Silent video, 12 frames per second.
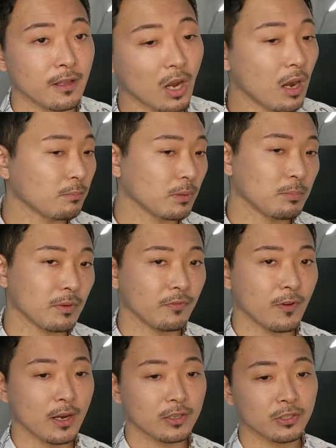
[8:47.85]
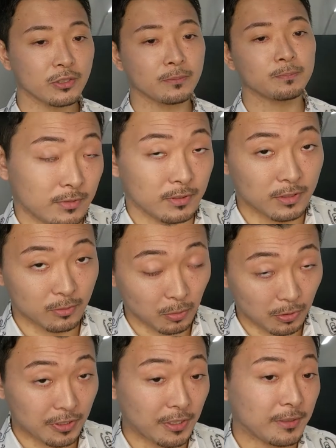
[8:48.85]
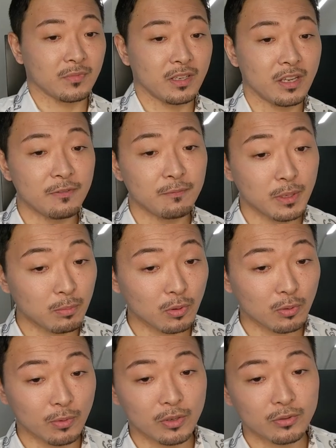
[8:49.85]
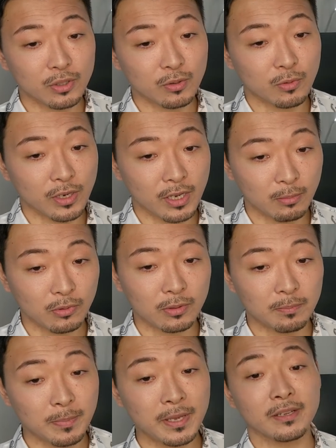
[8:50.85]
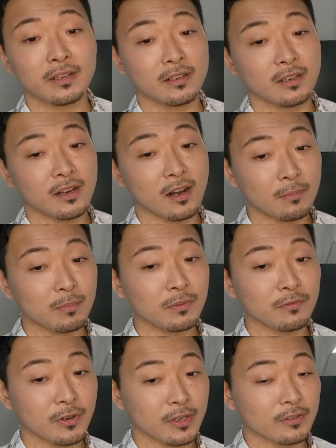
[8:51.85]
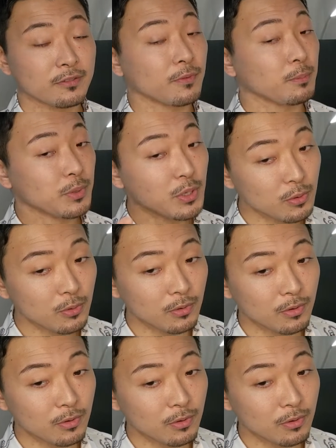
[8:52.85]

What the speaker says: Compliment factor, this is really good. If people around you were able to pick up the fragrance from you,